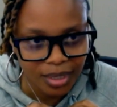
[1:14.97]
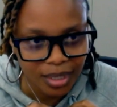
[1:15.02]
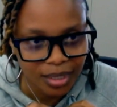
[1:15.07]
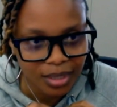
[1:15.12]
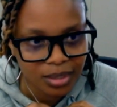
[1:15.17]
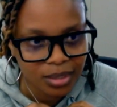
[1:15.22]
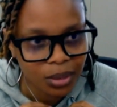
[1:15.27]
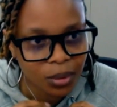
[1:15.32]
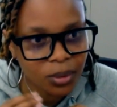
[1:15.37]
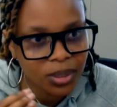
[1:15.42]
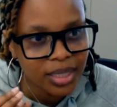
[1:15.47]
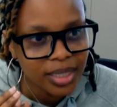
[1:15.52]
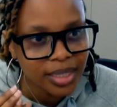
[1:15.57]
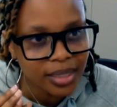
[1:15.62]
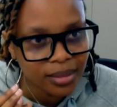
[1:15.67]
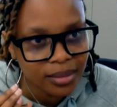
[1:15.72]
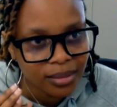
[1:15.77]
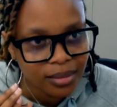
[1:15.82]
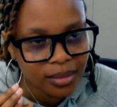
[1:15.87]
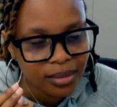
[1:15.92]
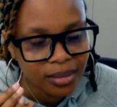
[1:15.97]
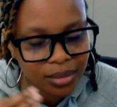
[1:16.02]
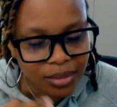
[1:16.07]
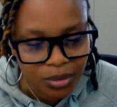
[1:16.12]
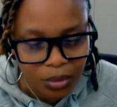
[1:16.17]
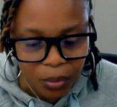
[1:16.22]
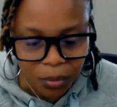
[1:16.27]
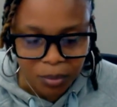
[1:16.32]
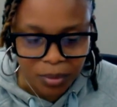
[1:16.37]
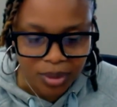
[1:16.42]
So little,
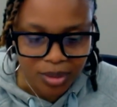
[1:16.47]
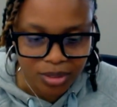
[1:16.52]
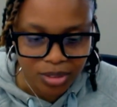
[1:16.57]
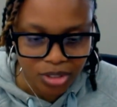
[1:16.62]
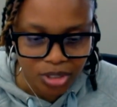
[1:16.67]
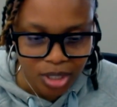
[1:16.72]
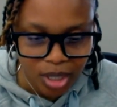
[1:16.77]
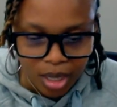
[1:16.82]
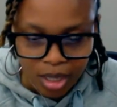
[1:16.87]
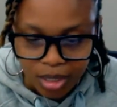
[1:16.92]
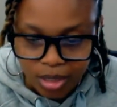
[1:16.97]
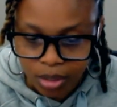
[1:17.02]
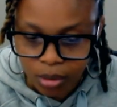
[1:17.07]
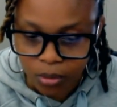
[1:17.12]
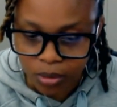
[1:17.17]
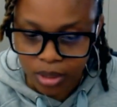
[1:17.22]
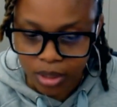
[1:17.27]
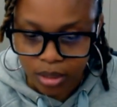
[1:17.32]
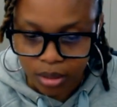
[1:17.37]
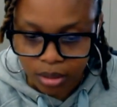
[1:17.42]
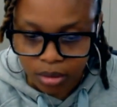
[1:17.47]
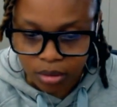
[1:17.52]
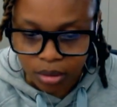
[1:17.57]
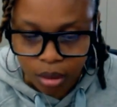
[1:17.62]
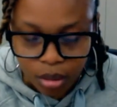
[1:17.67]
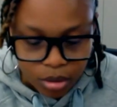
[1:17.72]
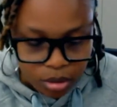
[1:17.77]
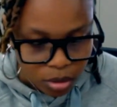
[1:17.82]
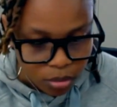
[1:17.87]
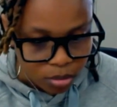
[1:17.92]
so much, so little,
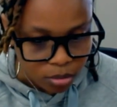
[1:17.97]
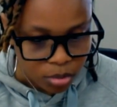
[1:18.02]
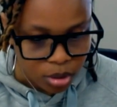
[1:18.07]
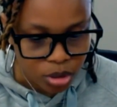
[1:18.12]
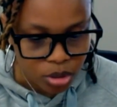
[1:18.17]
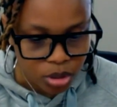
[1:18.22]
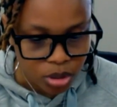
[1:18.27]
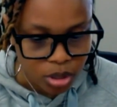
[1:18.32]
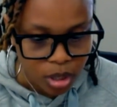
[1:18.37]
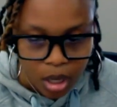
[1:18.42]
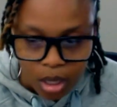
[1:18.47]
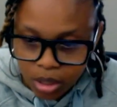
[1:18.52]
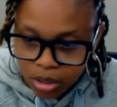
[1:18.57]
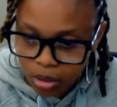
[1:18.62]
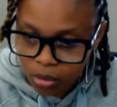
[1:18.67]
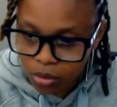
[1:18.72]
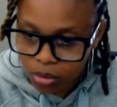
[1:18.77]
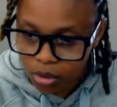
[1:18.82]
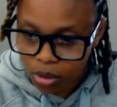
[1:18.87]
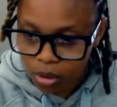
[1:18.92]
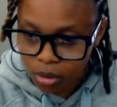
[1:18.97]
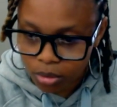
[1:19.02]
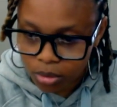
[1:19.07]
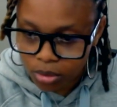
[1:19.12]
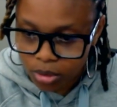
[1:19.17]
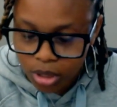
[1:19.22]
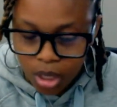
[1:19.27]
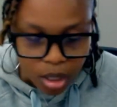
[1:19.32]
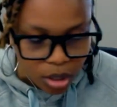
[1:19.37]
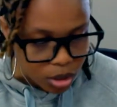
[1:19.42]
so much, so thought,
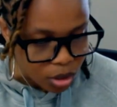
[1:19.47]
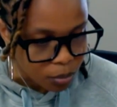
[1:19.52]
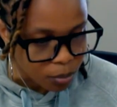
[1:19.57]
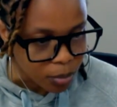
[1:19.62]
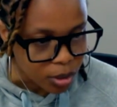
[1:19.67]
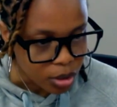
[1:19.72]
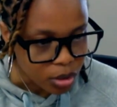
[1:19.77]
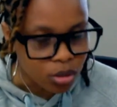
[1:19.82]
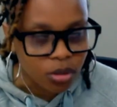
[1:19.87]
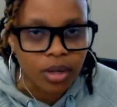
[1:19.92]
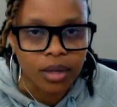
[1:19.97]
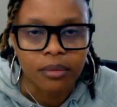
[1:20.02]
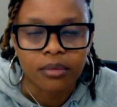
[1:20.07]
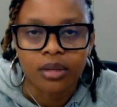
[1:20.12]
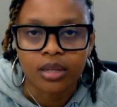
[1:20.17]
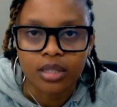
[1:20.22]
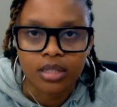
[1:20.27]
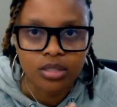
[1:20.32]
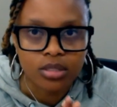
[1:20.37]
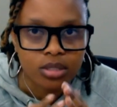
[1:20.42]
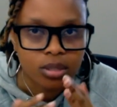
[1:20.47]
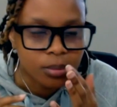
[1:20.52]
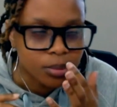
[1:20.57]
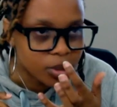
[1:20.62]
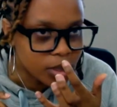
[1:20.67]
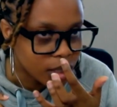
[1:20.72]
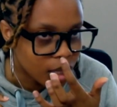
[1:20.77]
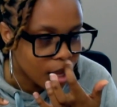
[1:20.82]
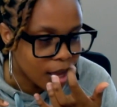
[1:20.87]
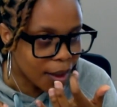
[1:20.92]
so much. Okay, I need to stop
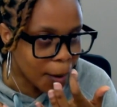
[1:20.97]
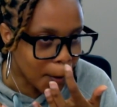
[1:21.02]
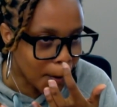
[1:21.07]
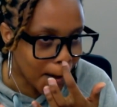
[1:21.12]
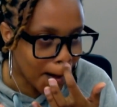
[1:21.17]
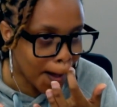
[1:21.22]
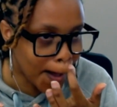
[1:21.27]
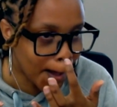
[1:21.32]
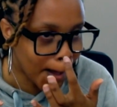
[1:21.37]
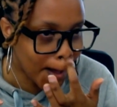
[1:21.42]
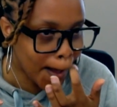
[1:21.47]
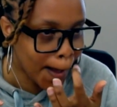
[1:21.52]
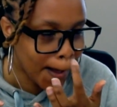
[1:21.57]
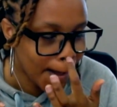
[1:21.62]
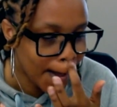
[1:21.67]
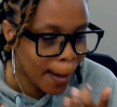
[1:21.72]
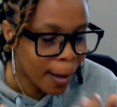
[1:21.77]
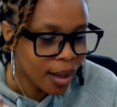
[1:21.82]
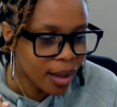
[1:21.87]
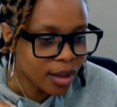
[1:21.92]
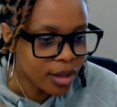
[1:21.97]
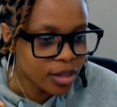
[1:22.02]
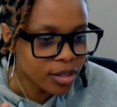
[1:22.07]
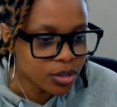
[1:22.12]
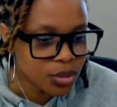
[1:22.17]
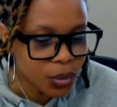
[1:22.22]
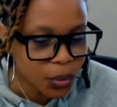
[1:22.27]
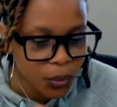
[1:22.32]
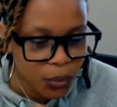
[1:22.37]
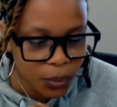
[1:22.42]
doing that.
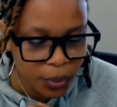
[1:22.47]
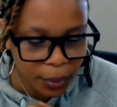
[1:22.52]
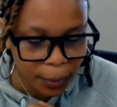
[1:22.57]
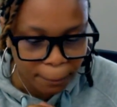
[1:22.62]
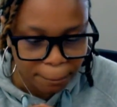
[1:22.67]
So